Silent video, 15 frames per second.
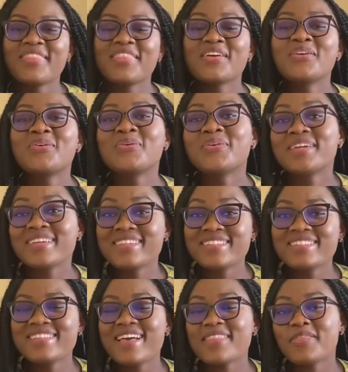The
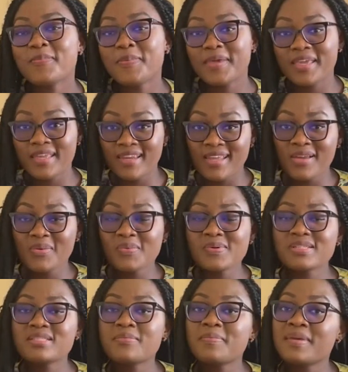quiz at the beginning
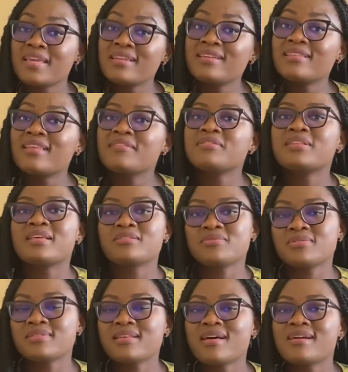was a beginner level
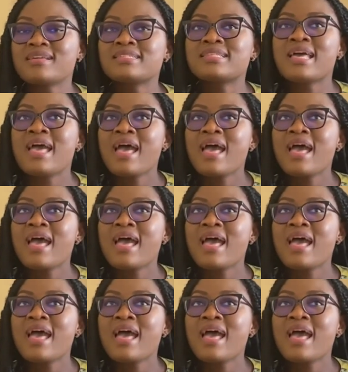exercise